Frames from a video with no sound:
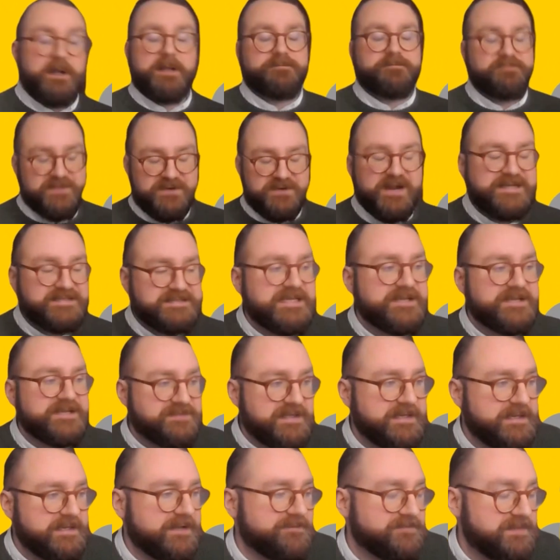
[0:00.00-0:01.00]
well, they're asking
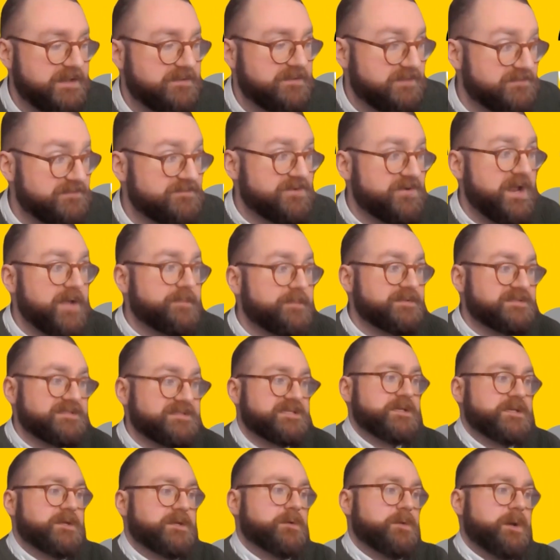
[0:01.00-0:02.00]
if they're able
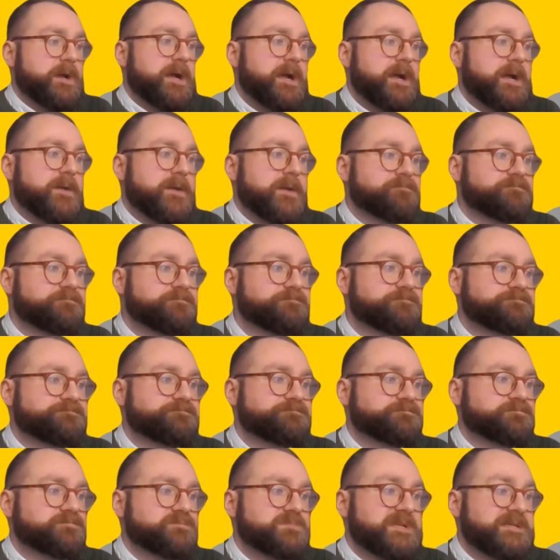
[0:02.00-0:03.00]
to
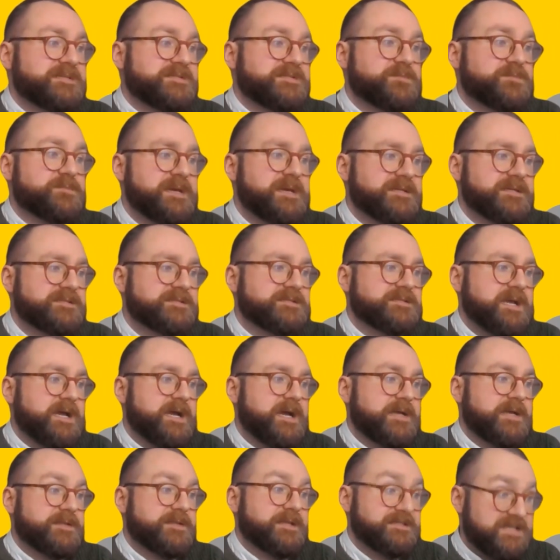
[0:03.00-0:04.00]
submit
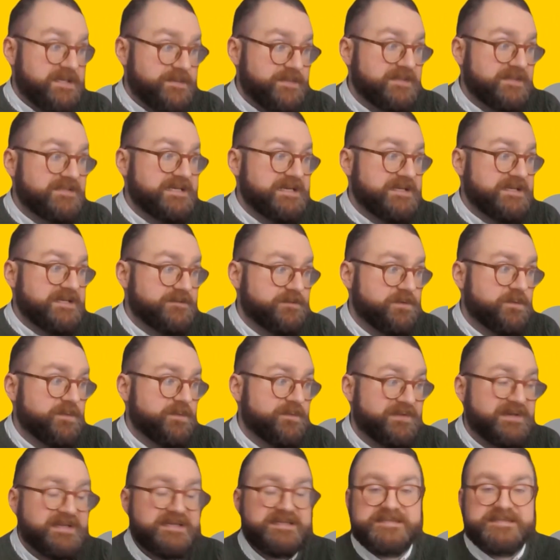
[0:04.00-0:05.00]
their CPD in the form
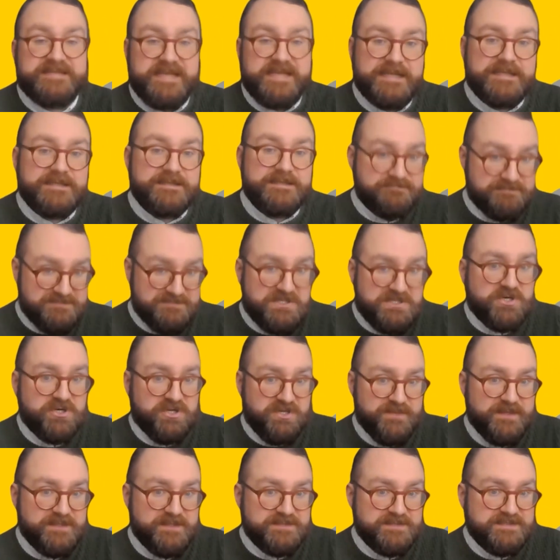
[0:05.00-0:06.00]
of an Excel
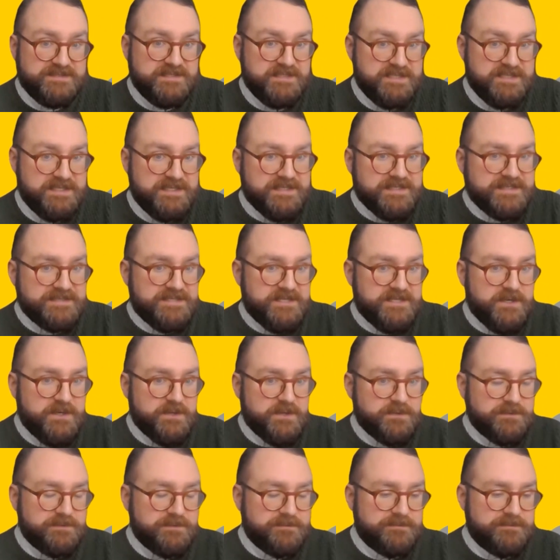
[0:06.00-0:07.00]
document.
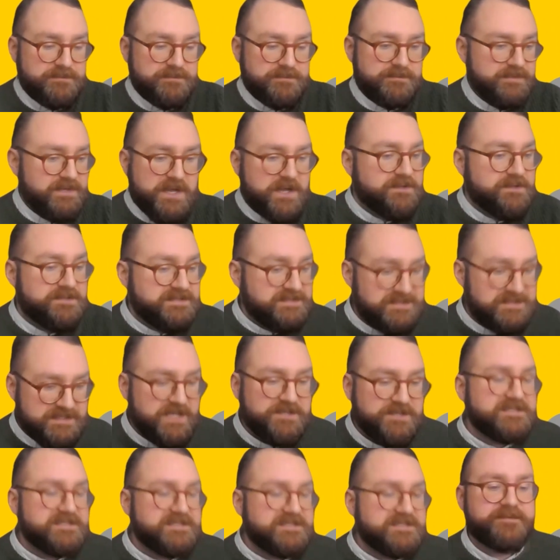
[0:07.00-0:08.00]
So no
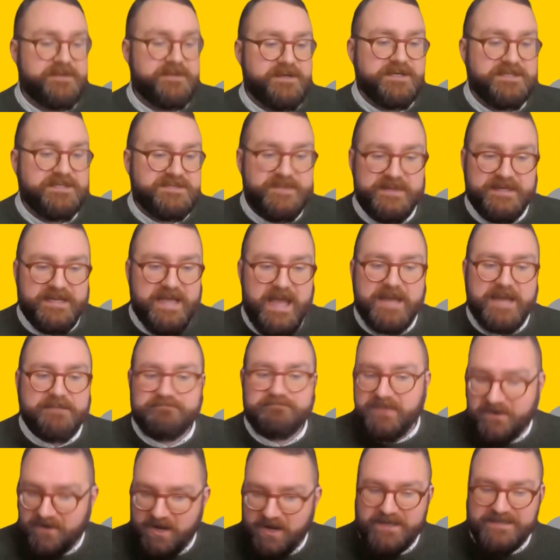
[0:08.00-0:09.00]
certificates, but
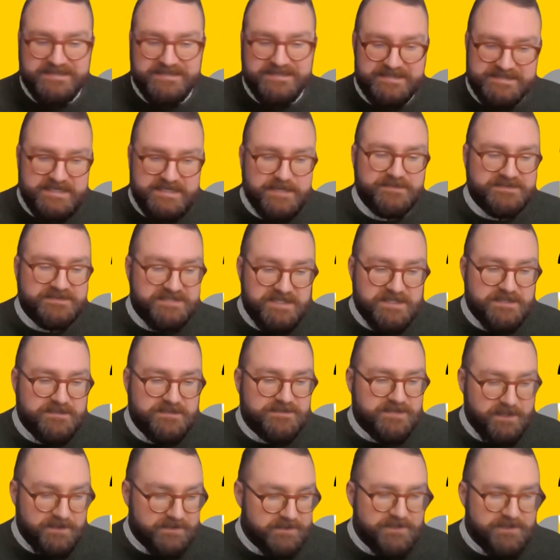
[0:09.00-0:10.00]
again, are architects able to
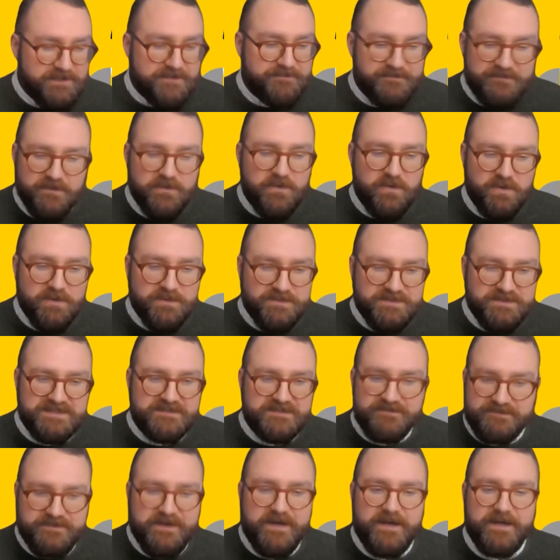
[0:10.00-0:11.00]
use other forms
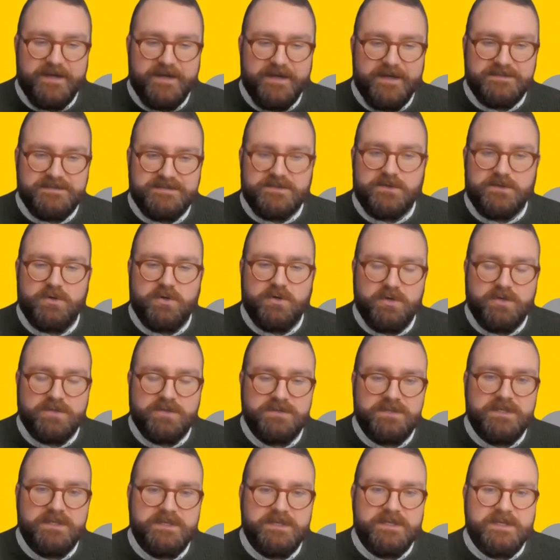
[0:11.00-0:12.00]
of files,
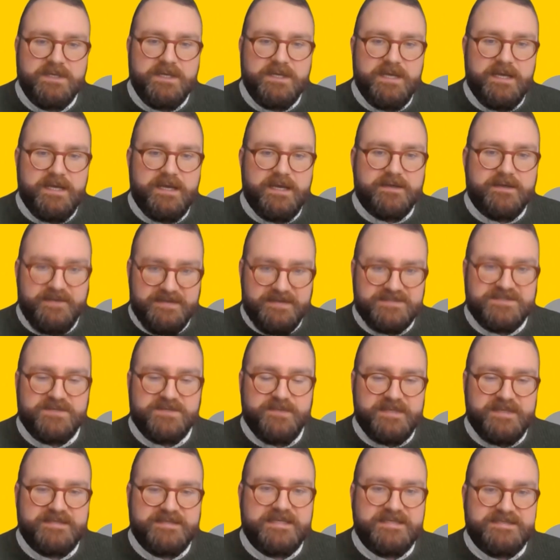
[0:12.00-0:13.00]
or how can they
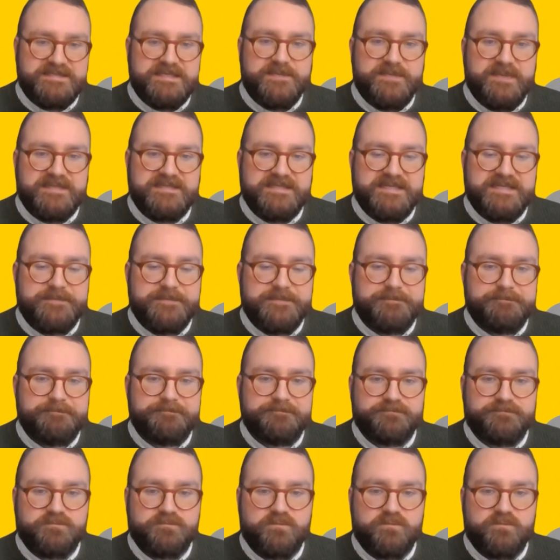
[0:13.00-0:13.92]
submit their CPD?